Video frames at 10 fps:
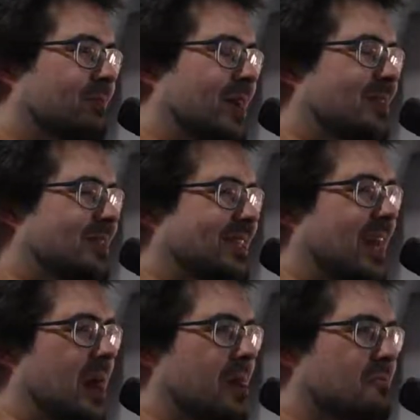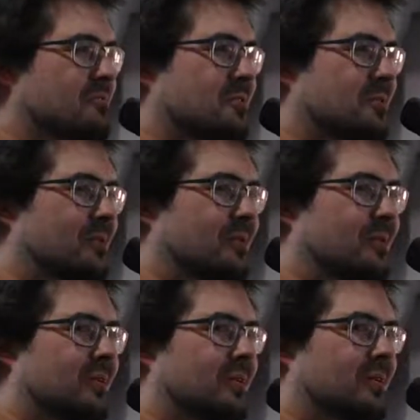how to say I love you.
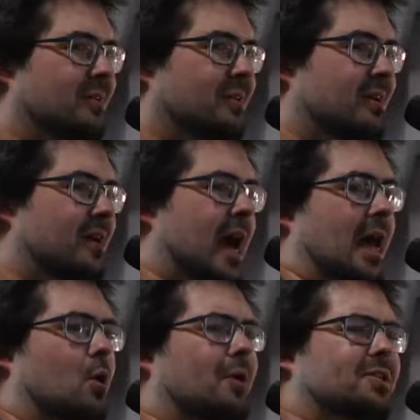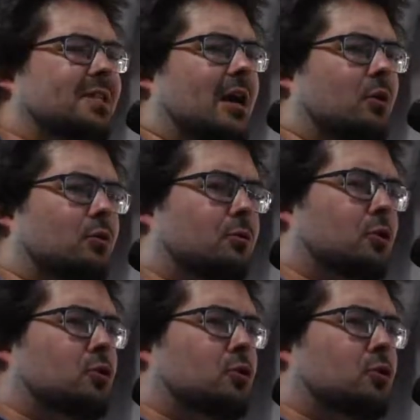I know how to tell you that